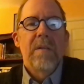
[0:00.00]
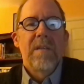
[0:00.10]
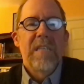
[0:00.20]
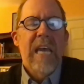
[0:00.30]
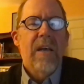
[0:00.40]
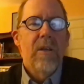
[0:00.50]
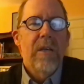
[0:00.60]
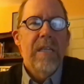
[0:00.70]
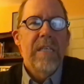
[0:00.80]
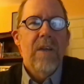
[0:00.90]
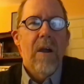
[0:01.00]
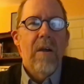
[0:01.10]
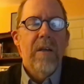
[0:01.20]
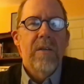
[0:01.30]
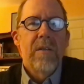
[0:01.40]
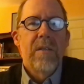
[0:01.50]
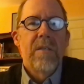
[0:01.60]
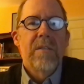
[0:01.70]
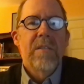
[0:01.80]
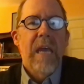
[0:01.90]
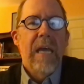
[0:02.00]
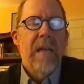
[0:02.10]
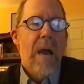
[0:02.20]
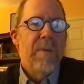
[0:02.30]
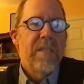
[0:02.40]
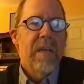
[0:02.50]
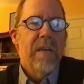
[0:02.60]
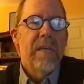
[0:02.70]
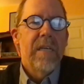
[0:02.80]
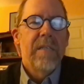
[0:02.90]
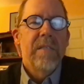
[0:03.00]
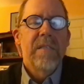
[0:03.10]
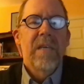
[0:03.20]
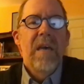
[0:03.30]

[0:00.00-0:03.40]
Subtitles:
take a look at these articles and commentaries